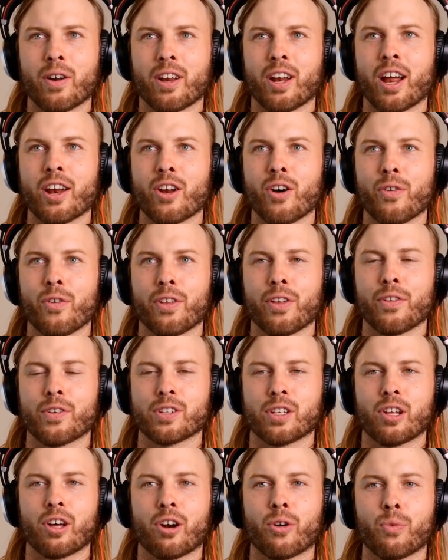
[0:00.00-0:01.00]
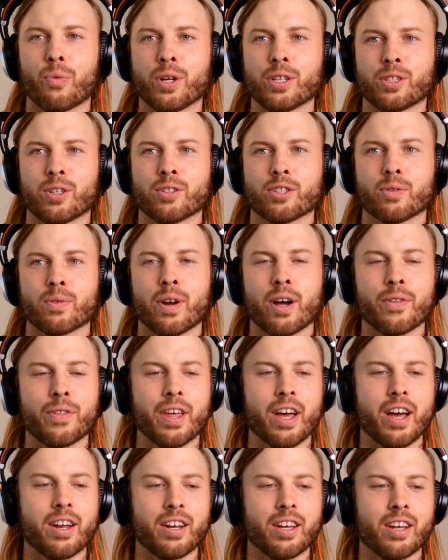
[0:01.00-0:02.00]
And I know that there's a lot of research around
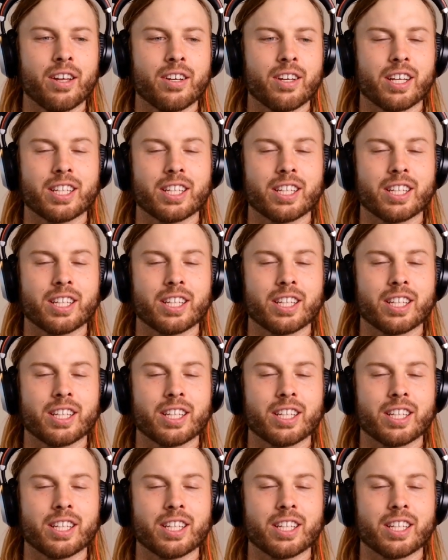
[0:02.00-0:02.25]
that and